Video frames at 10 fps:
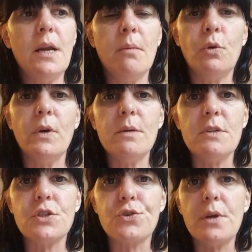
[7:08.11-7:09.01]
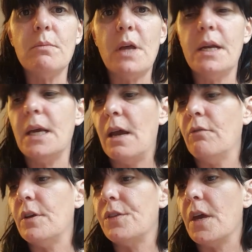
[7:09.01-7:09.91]
I'm going to be streamlining
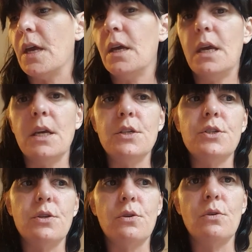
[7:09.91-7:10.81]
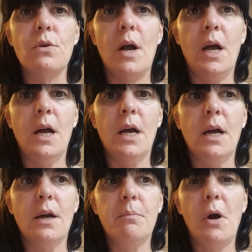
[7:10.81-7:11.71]
everything into
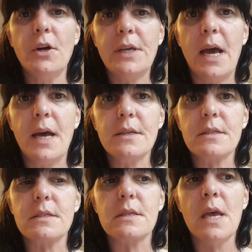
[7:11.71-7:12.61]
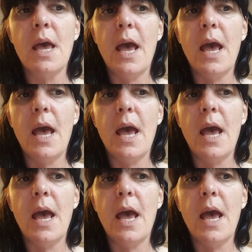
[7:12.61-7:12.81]
podcasts